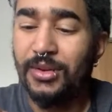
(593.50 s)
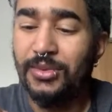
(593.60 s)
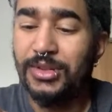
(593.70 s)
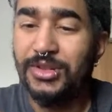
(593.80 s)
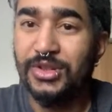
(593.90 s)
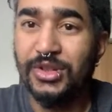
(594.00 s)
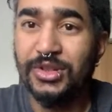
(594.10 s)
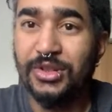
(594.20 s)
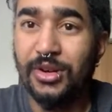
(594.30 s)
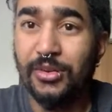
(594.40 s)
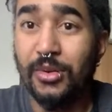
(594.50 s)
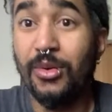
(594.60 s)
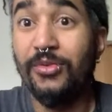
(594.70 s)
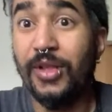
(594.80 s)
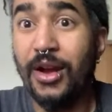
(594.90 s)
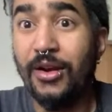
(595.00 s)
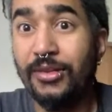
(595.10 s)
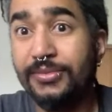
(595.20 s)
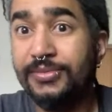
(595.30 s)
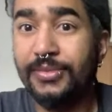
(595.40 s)
which is just corn flour
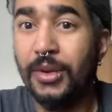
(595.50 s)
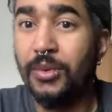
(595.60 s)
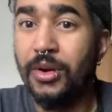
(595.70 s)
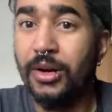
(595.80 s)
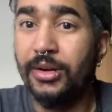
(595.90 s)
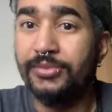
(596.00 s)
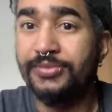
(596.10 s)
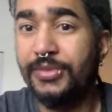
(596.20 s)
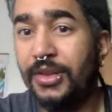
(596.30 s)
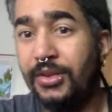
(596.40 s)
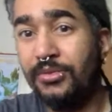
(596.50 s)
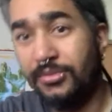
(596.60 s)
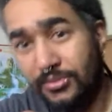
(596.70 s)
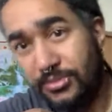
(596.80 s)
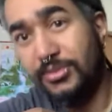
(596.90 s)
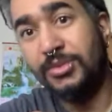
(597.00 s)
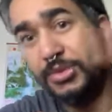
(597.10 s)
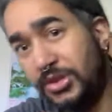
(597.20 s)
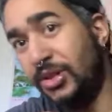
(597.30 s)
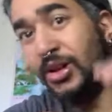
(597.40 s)
and water, and you
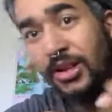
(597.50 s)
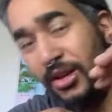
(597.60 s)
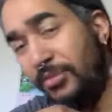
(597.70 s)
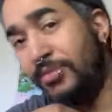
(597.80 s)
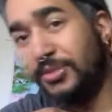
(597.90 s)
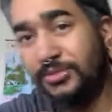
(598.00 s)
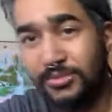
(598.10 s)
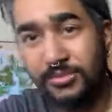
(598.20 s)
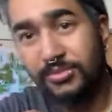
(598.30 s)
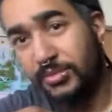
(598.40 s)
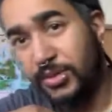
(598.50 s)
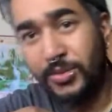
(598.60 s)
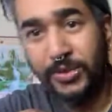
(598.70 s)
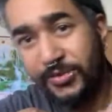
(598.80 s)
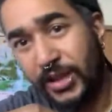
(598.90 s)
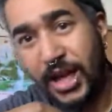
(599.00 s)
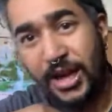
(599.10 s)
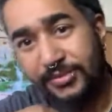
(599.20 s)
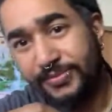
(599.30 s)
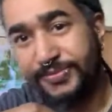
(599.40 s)
mush it all up, put it real
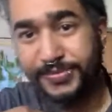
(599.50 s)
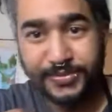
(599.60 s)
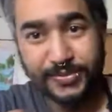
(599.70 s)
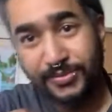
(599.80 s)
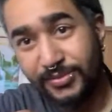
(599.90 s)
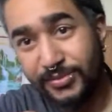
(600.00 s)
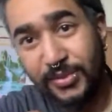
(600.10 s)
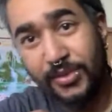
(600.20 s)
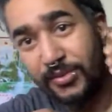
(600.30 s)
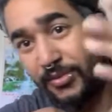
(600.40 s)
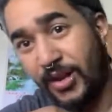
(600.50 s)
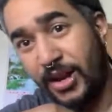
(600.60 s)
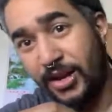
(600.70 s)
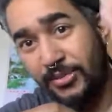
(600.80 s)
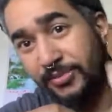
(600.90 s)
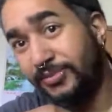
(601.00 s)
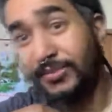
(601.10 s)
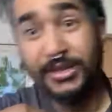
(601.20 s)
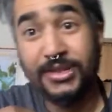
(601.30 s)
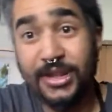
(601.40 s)
flat, and fry it up.
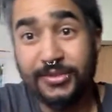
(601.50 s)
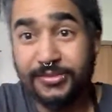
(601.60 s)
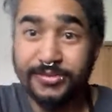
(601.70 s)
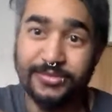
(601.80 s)
That's it.